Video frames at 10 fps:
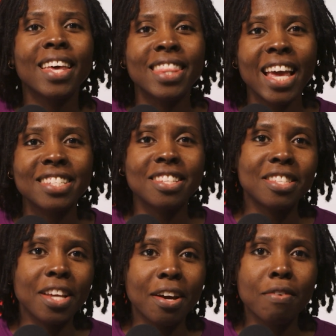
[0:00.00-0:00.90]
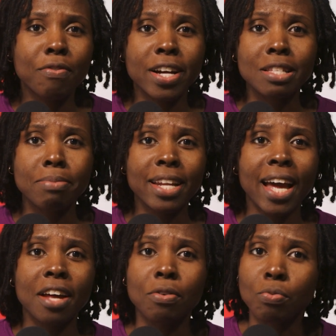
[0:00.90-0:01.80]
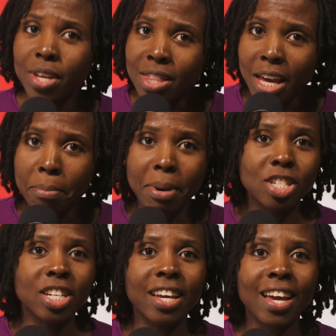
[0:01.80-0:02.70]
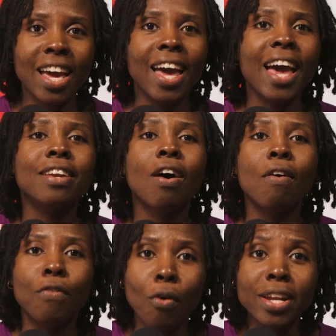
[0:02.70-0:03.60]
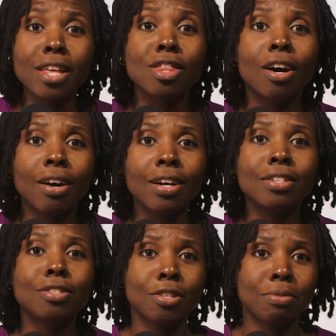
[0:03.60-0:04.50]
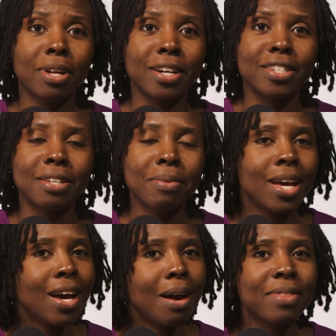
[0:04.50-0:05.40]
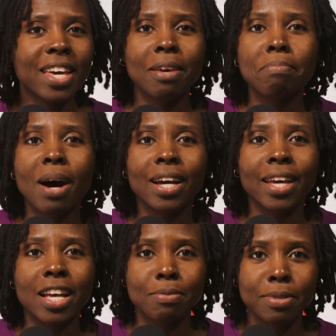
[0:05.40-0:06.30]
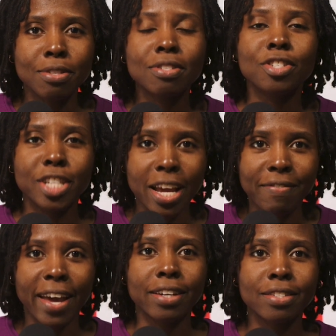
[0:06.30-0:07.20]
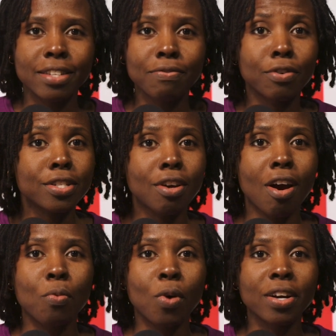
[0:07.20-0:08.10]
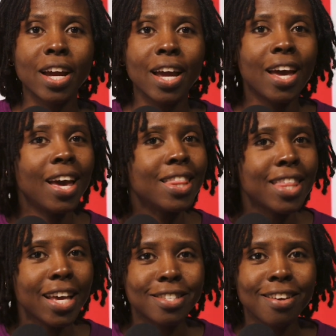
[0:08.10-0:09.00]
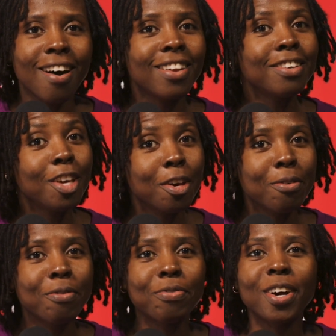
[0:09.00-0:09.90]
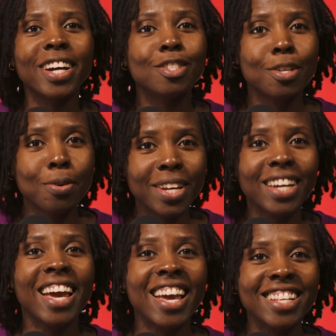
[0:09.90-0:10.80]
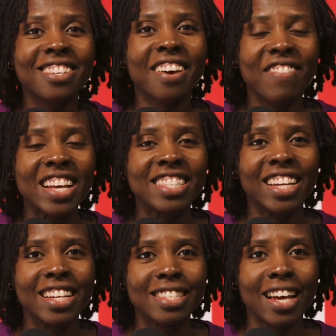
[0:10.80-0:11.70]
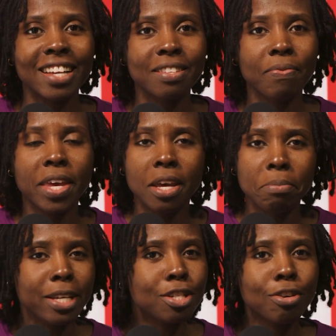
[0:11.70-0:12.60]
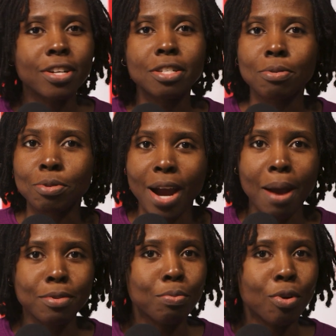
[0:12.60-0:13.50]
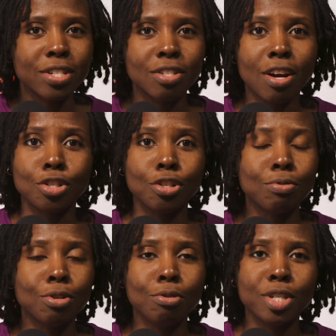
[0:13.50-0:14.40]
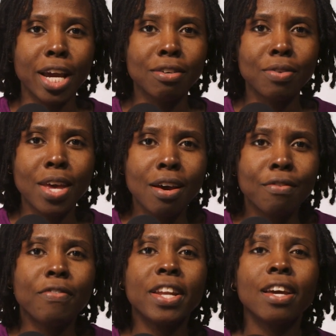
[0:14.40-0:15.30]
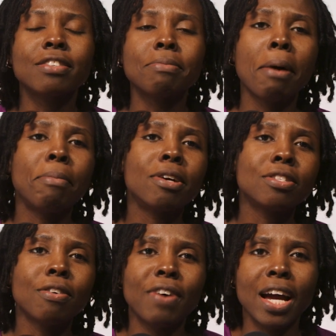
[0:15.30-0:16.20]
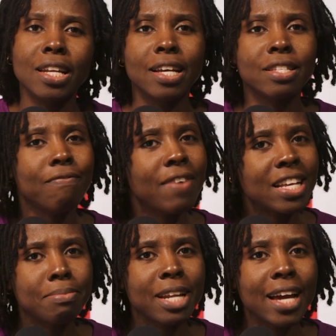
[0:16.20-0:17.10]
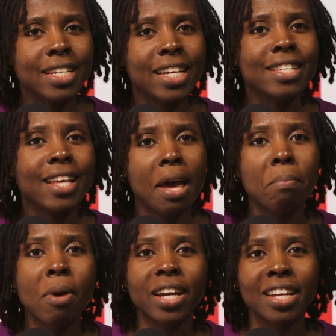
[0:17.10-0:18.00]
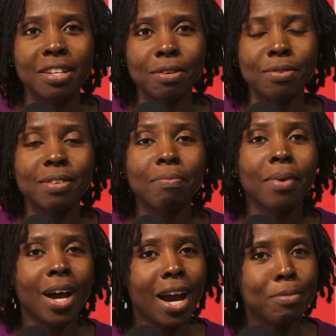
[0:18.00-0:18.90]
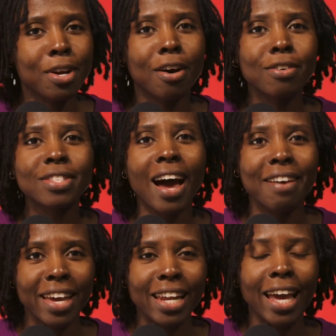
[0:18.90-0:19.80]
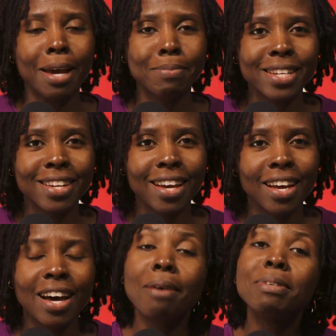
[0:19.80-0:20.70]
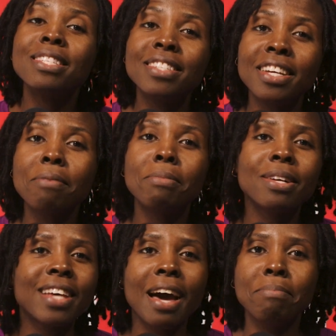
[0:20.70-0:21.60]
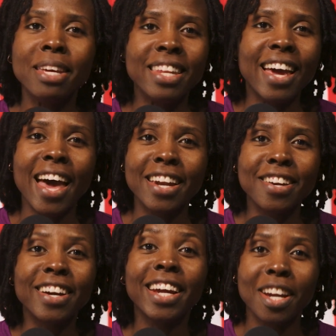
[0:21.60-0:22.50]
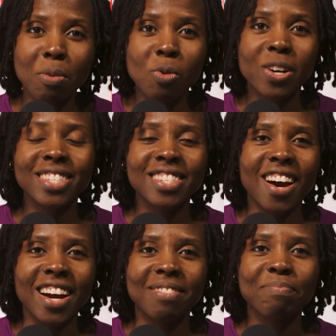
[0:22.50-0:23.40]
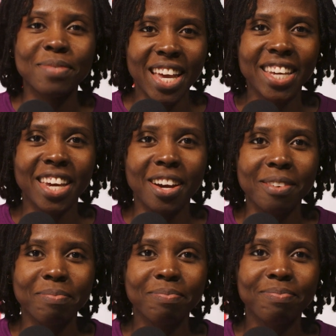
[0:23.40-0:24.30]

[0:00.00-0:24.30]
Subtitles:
Thanks to Sarah for explaining how to rethink budgeting and avoiding the urge to splurge. I'm thanking podcast producer Jake Vankerson for his hard work. And thanks to all of you for tuning in to Investing Insights. Be sure to subscribe to Morningstar's YouTube channel for videos about personal finance, investment ideas, and market news. I'm your host, Ivana Hampton. I'm a senior multimedia editor here at Morningstar. Take care.